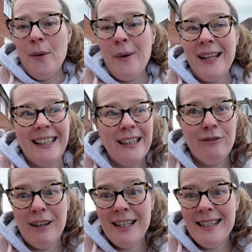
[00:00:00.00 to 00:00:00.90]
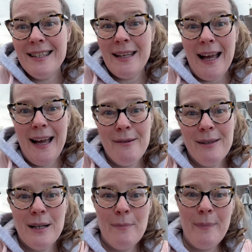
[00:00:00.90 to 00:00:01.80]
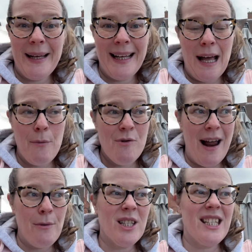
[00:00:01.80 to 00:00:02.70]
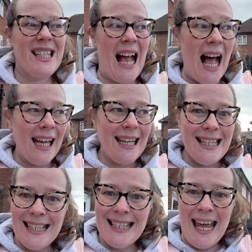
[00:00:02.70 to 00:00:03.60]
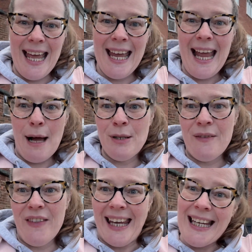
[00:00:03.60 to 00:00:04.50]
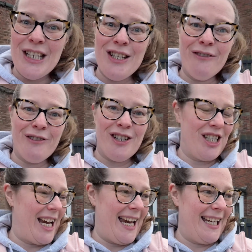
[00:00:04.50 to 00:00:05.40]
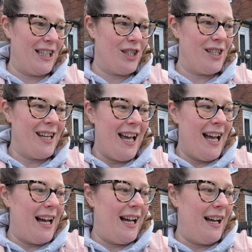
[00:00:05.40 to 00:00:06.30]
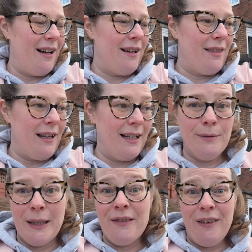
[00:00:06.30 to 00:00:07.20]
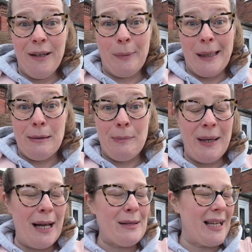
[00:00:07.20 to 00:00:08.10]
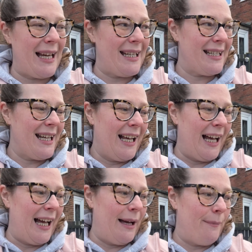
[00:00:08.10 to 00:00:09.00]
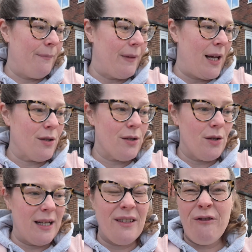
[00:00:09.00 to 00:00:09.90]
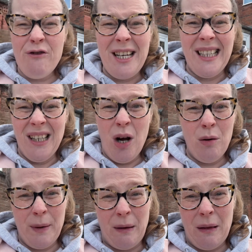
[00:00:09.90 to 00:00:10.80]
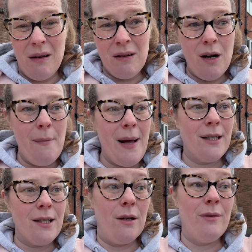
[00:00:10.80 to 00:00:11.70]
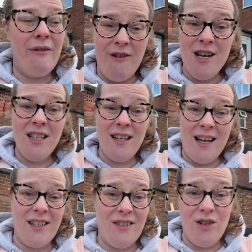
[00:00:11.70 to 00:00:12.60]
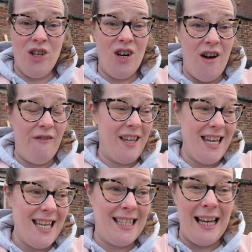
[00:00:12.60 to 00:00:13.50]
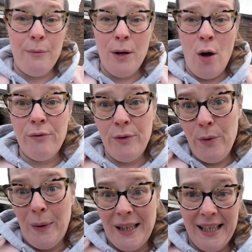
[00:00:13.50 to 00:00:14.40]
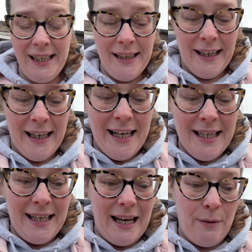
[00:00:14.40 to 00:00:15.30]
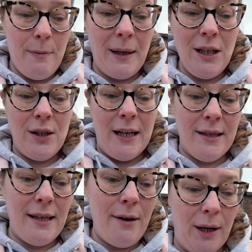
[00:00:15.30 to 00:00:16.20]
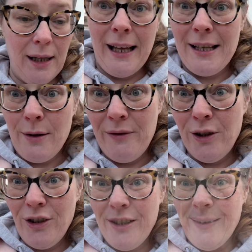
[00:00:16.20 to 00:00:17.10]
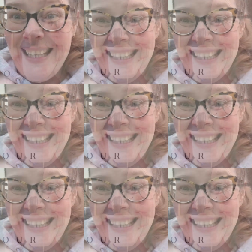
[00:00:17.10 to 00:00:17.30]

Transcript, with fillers: Well, hello friends, uh, welcome back. We're outside today, out of the kitchen for a change. Uh, the little one is very pleased with being outside. Um, I just thought it's freezing cold, but I thought I'd come and do the first garden tour of the year, see how we got through the winter, see how we managed it. So let's go have a look, shall we?